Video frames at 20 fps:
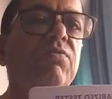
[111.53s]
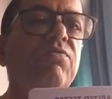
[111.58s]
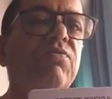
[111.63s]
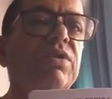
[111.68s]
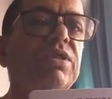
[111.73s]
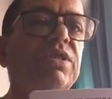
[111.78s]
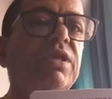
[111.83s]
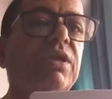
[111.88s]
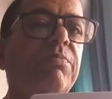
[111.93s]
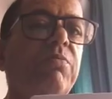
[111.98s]

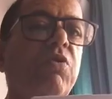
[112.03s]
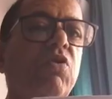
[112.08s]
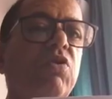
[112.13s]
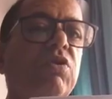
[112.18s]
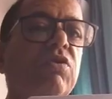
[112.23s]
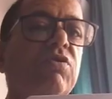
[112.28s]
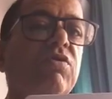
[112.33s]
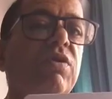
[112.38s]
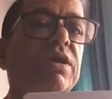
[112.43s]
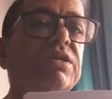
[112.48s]
the
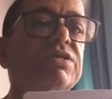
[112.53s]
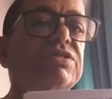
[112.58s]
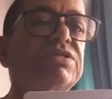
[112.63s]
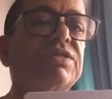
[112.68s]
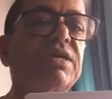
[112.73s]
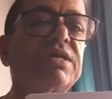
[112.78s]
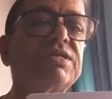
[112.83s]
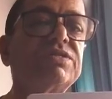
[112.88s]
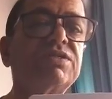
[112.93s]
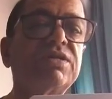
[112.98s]

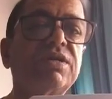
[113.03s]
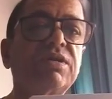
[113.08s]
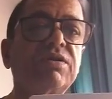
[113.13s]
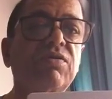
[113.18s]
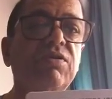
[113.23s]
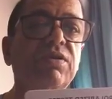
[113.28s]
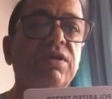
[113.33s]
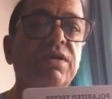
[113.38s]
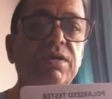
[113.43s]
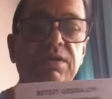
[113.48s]
polarized tester
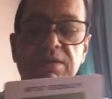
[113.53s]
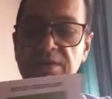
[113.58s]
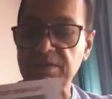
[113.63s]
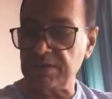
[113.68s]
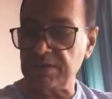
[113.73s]
on it.